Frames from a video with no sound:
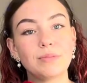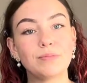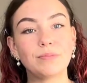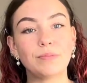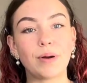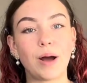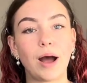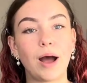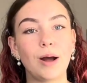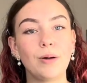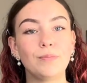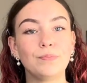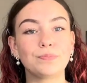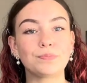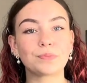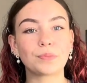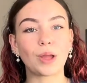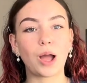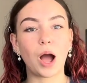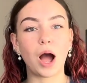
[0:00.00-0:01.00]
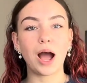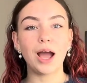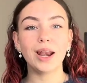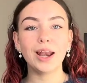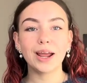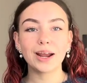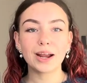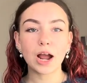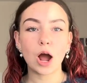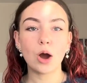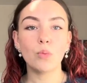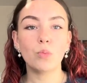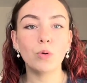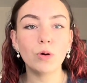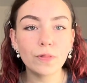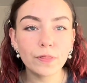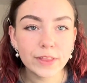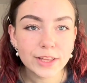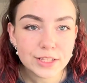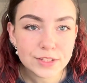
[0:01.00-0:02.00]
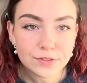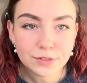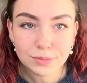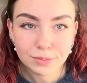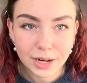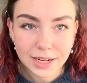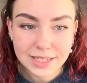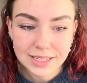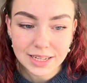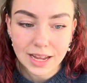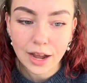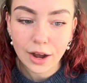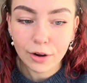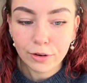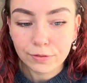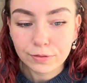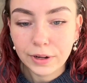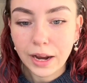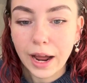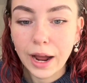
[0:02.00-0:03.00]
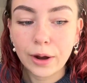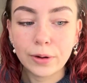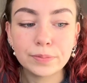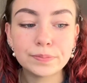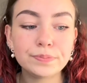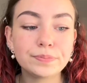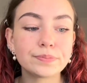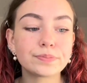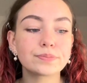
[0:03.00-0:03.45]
But I want this for myself now.